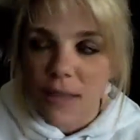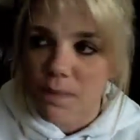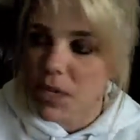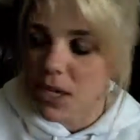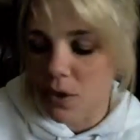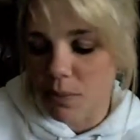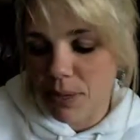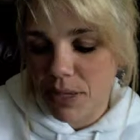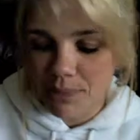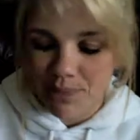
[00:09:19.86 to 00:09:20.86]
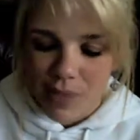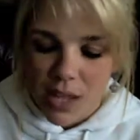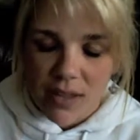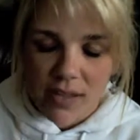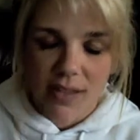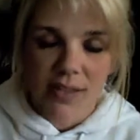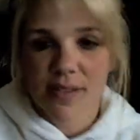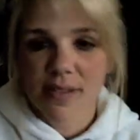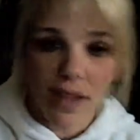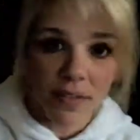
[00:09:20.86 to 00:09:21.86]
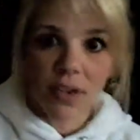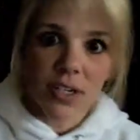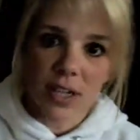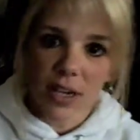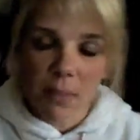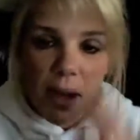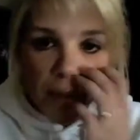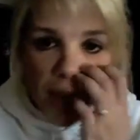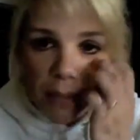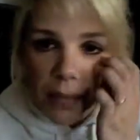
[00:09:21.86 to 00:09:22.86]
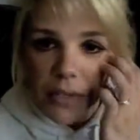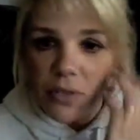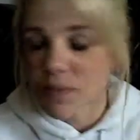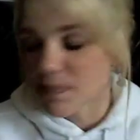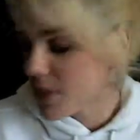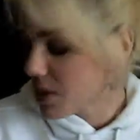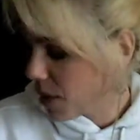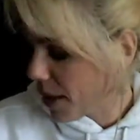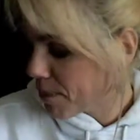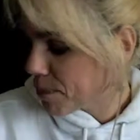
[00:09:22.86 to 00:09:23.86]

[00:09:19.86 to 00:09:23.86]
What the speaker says: But since I've already done it my way, I'm going to do it this way.